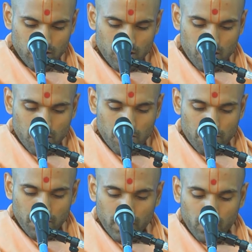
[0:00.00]
My
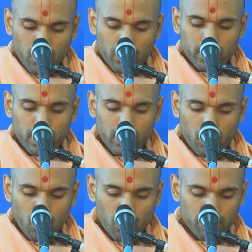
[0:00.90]
heart and home
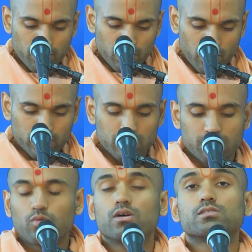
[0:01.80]
belong to Bhagwan
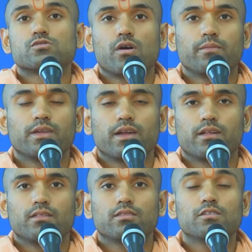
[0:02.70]
Swaminarayan. This
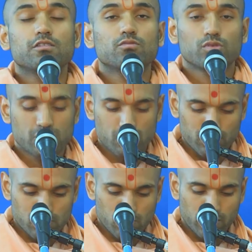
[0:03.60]
is what she responded.
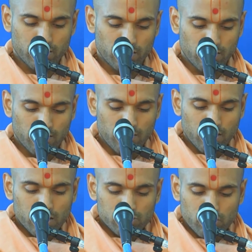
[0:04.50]
Sri Hari
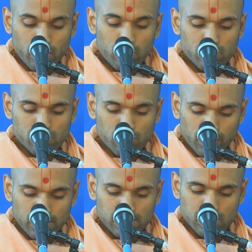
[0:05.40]
was pleased,
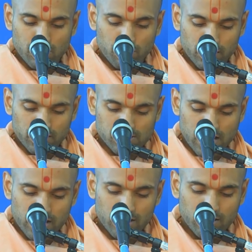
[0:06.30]
but decided to
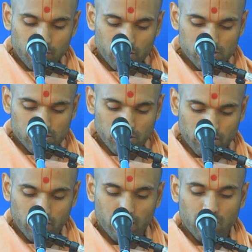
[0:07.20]
push her
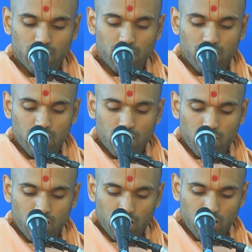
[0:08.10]

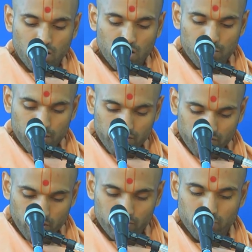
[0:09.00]
a bit further,
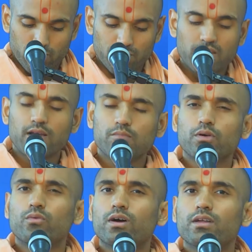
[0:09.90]
meaning Bhagwan
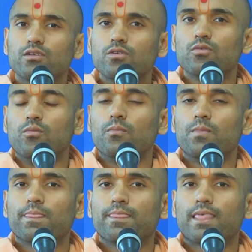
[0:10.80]
knew
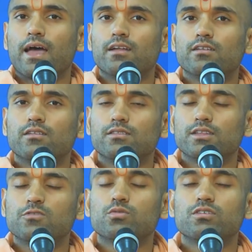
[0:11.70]
that this was
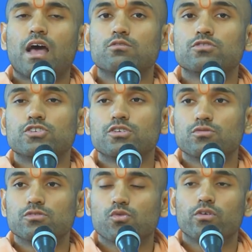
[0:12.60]
how she was going to
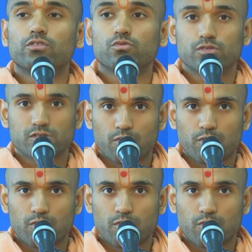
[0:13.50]
respond.